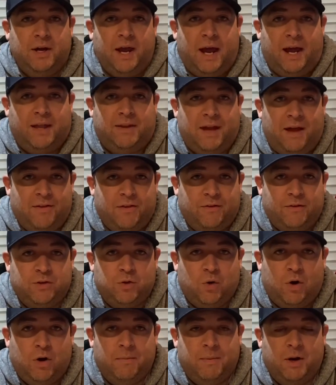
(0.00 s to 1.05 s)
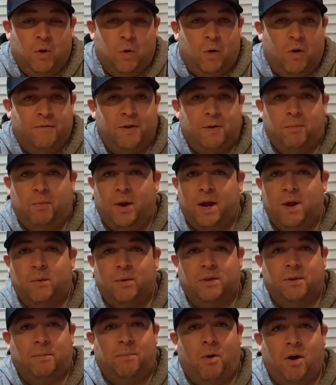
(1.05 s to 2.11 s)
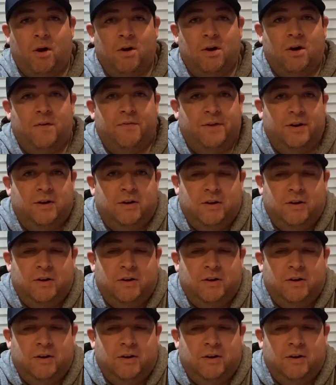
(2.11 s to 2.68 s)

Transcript: at the end of the tournament or if they're playing with a partner and